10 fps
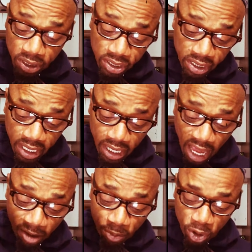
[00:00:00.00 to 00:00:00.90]
This day
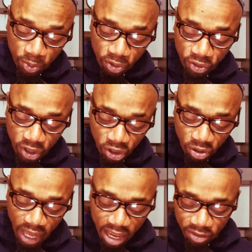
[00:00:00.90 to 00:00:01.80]
I have put before
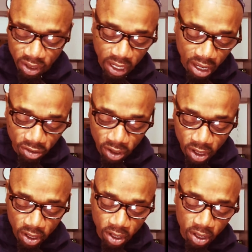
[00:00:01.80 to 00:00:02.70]
you life and death,
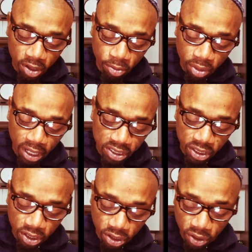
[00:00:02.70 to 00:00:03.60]

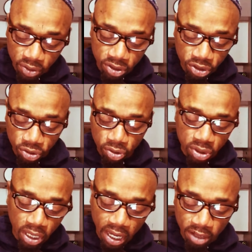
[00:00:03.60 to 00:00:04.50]
blessing and curse.
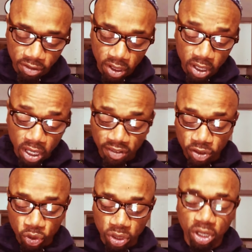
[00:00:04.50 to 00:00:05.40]
Choose life if
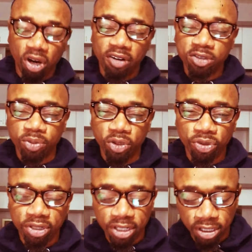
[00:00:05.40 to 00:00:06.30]
you and your offspring
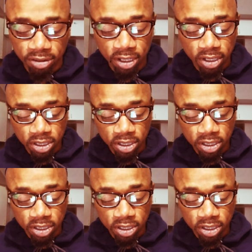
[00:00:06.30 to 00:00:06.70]
would live.